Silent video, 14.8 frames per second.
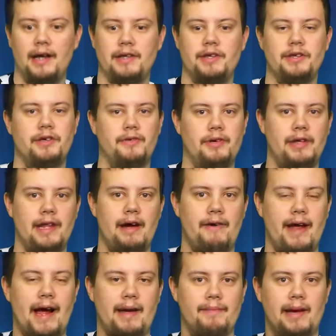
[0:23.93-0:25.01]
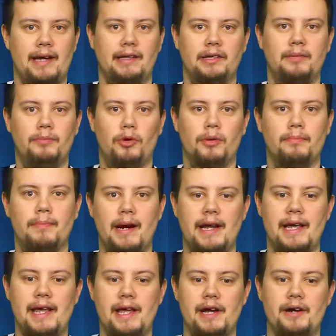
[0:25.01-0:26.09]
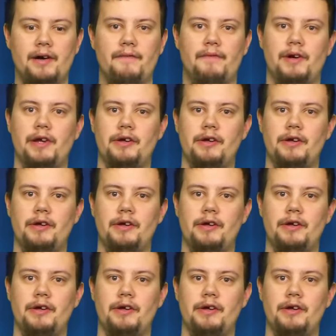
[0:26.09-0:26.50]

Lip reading: just so you, that way I can make a little more money here for